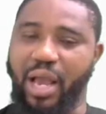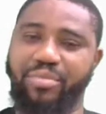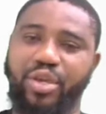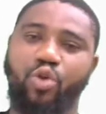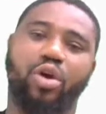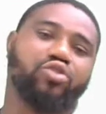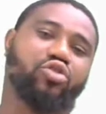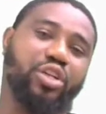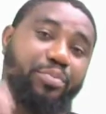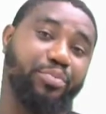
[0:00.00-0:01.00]
can be a
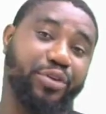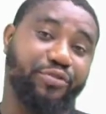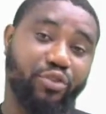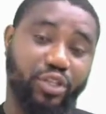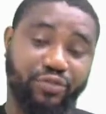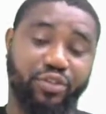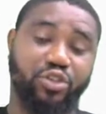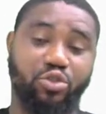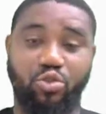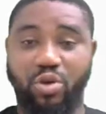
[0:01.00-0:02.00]
question on the previous
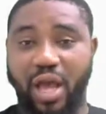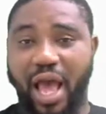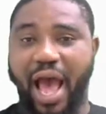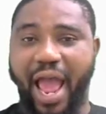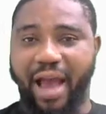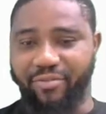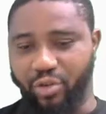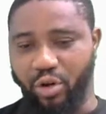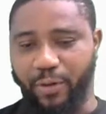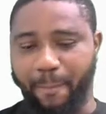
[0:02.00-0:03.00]
video I have
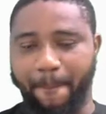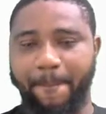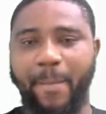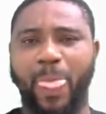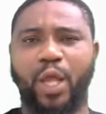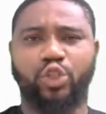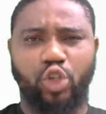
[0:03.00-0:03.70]
done.